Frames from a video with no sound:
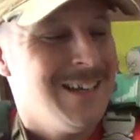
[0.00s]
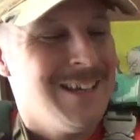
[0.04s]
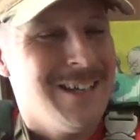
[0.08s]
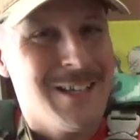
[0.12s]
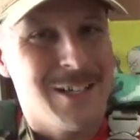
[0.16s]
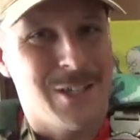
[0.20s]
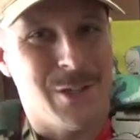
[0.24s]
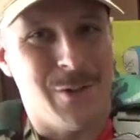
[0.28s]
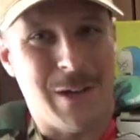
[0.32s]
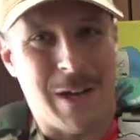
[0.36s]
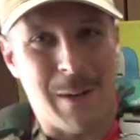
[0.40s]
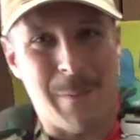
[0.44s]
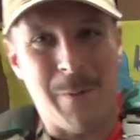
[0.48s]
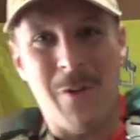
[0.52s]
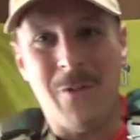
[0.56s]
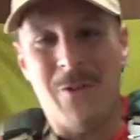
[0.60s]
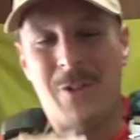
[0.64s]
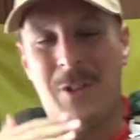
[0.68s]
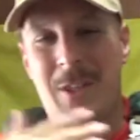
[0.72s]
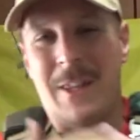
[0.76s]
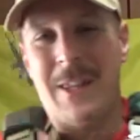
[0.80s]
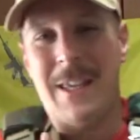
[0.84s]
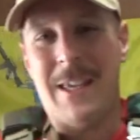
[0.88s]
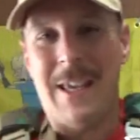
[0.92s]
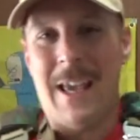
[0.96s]
So when I moved
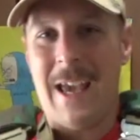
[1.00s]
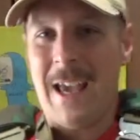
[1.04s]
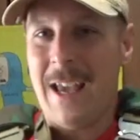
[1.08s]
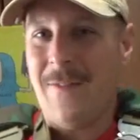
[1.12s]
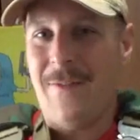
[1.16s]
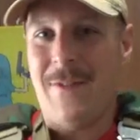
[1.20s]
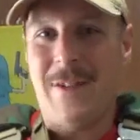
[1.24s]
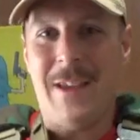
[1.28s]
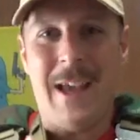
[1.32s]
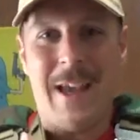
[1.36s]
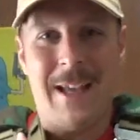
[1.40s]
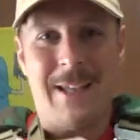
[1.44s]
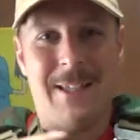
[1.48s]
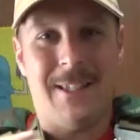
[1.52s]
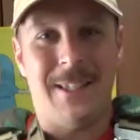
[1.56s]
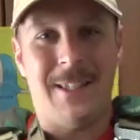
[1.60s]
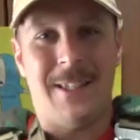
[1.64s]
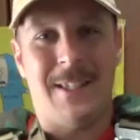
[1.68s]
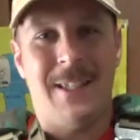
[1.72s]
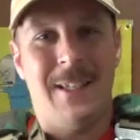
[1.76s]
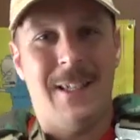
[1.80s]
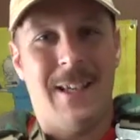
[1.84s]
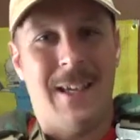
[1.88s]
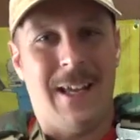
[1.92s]
to the AVS,